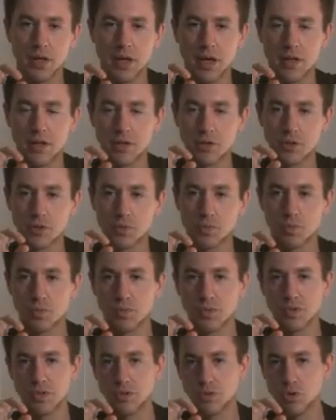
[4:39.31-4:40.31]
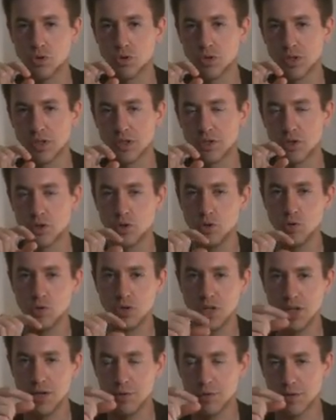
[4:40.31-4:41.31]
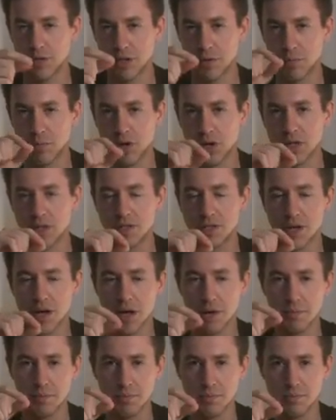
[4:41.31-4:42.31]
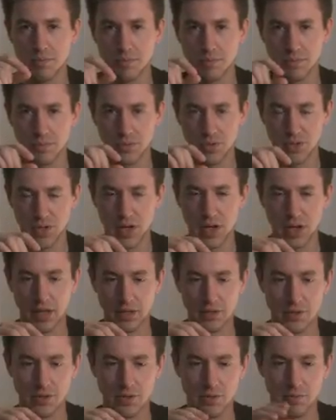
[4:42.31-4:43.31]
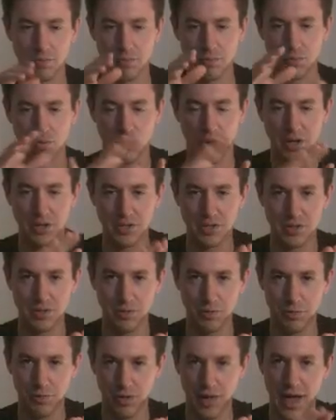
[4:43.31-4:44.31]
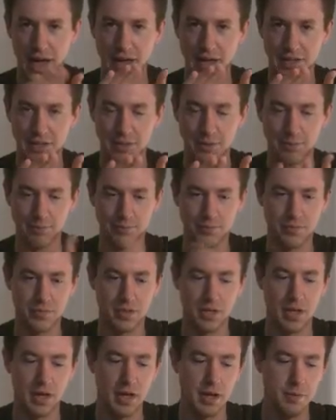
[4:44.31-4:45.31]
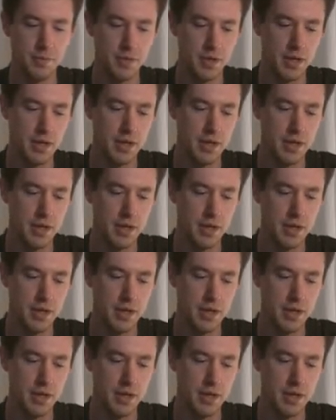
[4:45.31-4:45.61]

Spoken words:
and it's usually 2 leaf in a bud type settings, pressed flat. Okay.